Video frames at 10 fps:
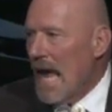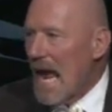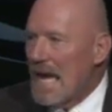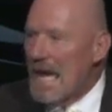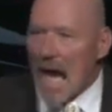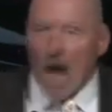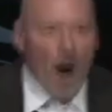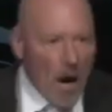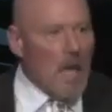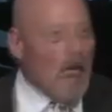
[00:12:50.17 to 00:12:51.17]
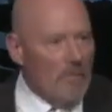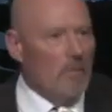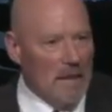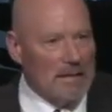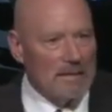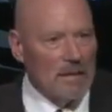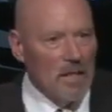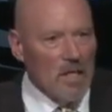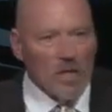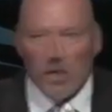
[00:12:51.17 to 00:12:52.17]
And now our government
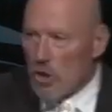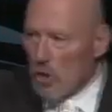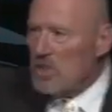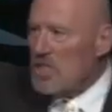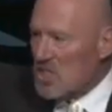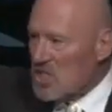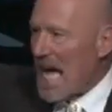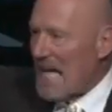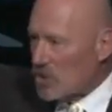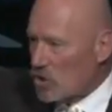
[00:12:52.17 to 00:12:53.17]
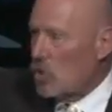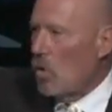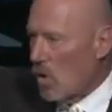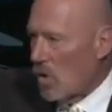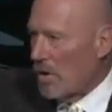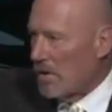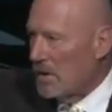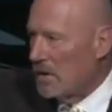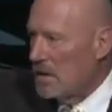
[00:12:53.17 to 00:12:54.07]
uses that sword